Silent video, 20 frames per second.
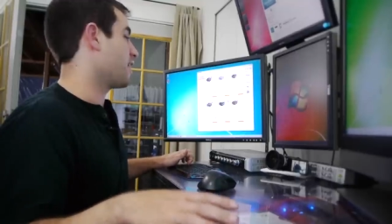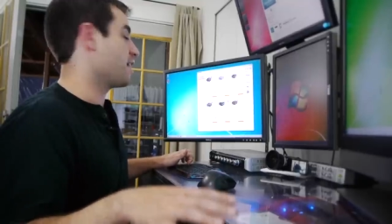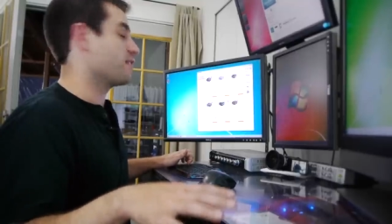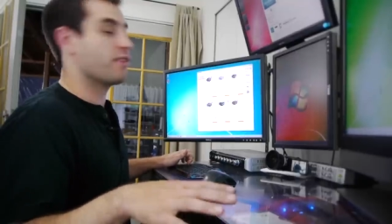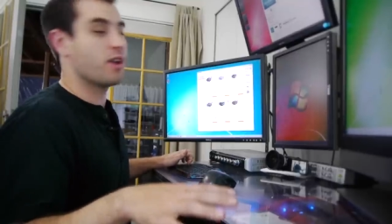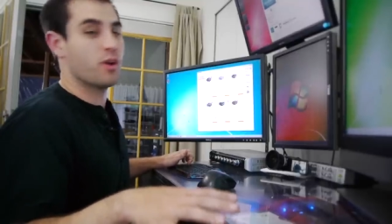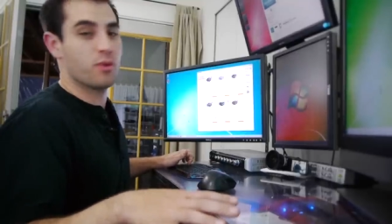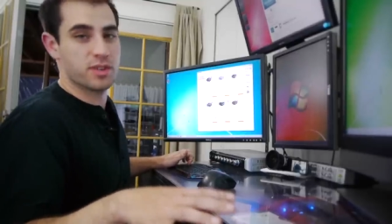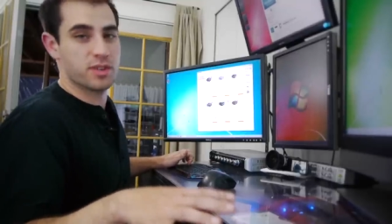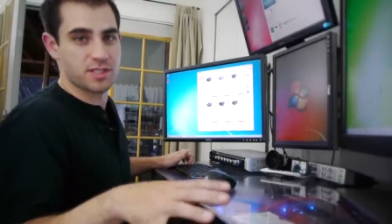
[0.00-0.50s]

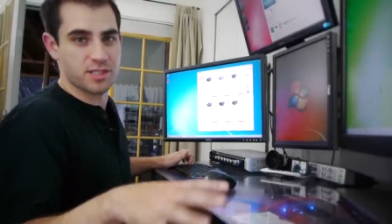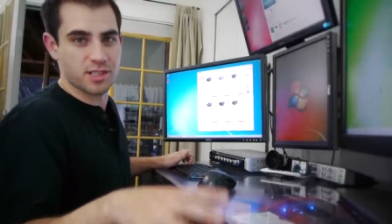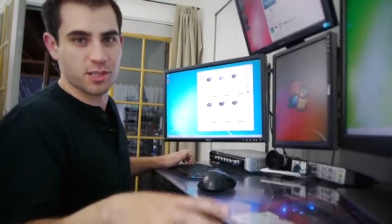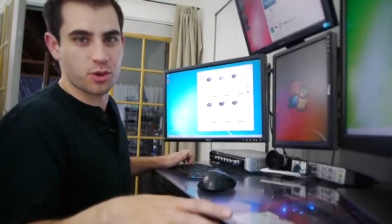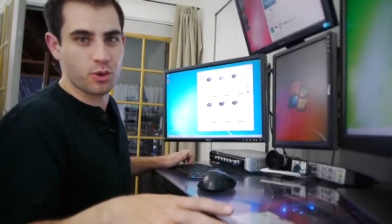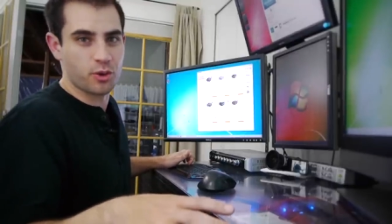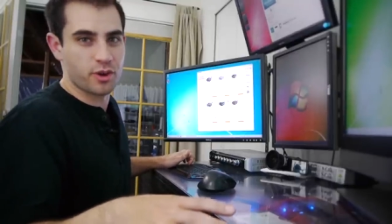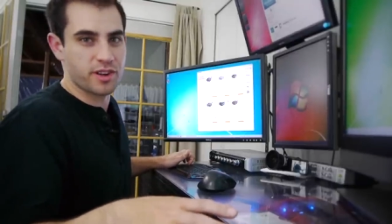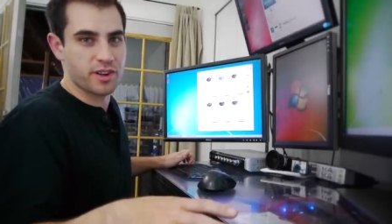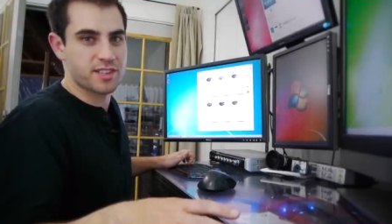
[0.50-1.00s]
I've always
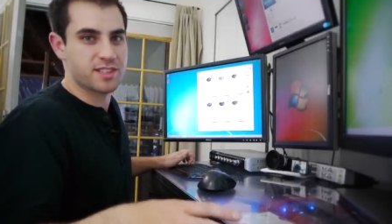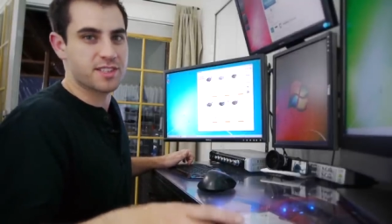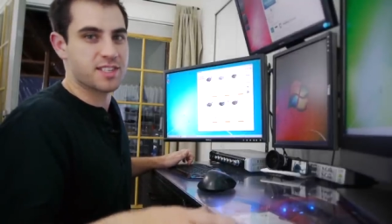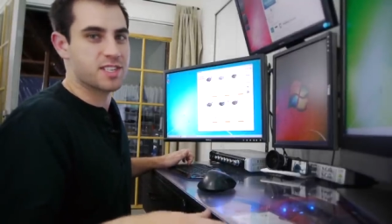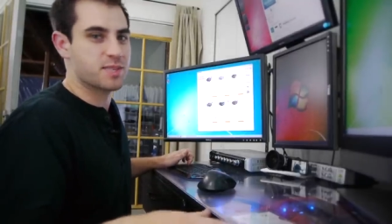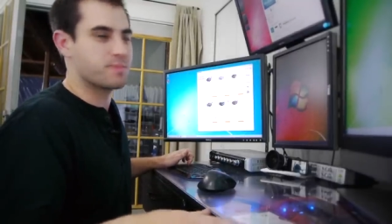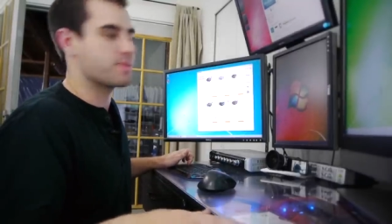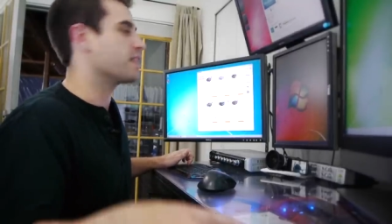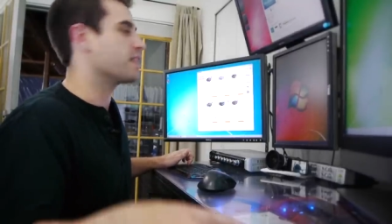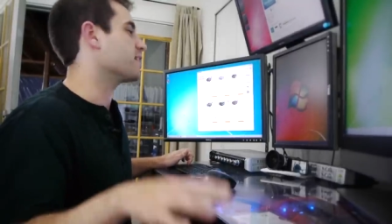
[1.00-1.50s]

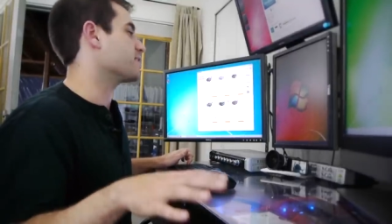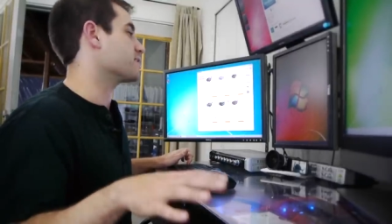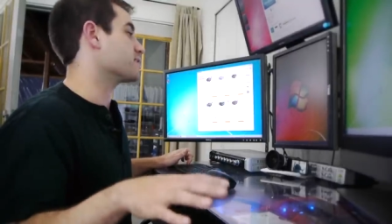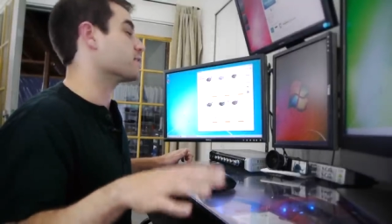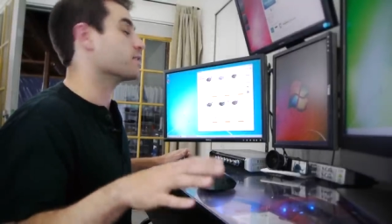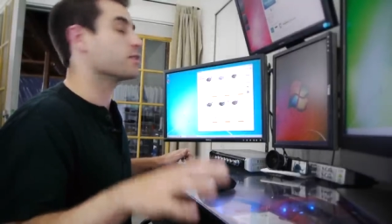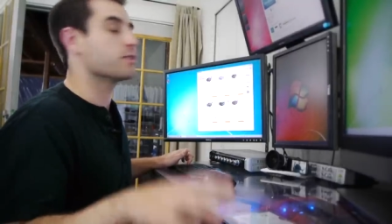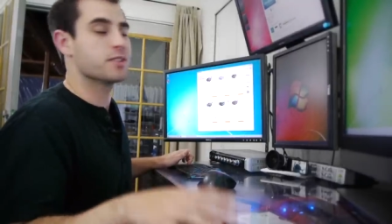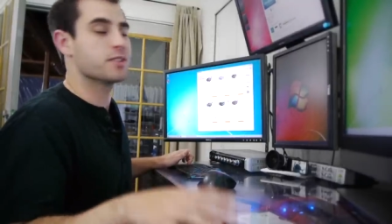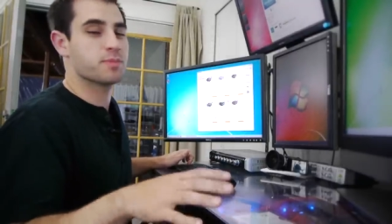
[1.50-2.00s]
notoriously spent
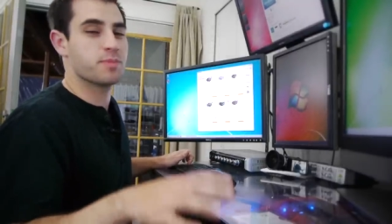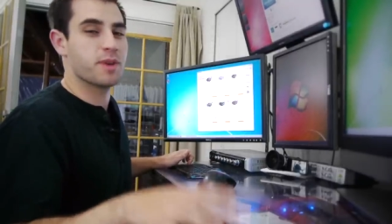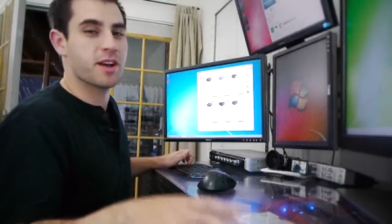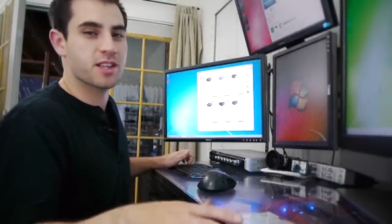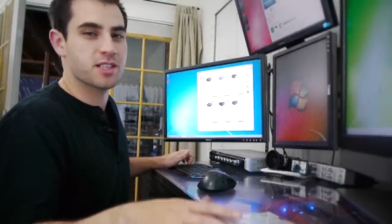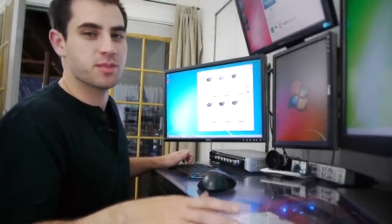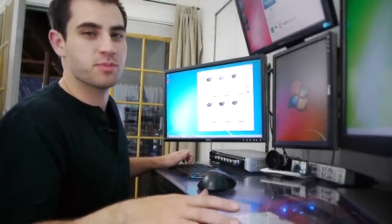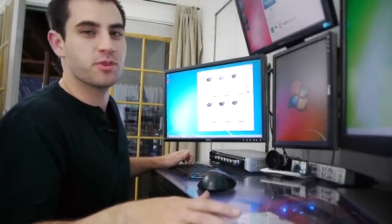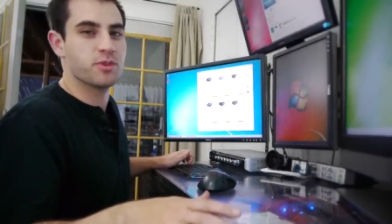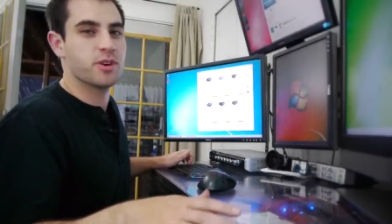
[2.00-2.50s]
as little as
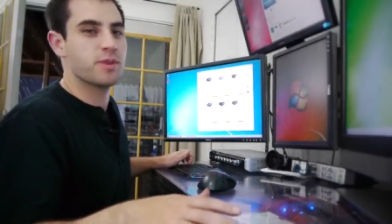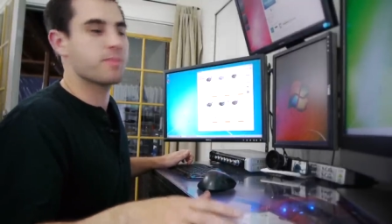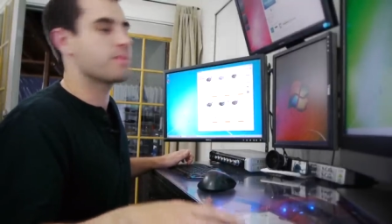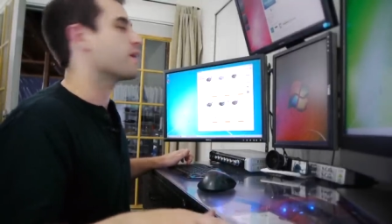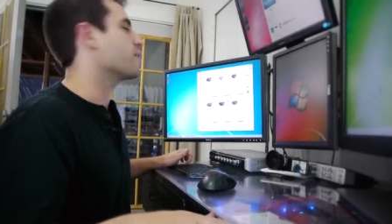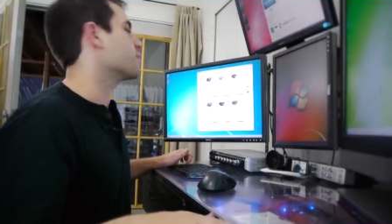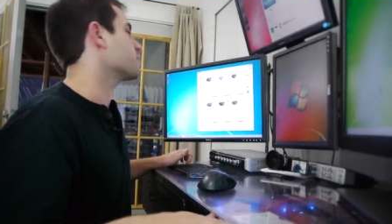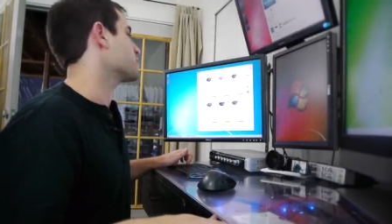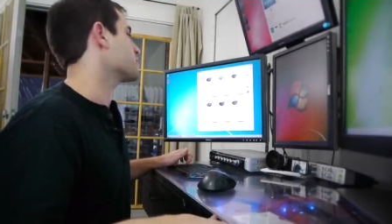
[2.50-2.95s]
possible on power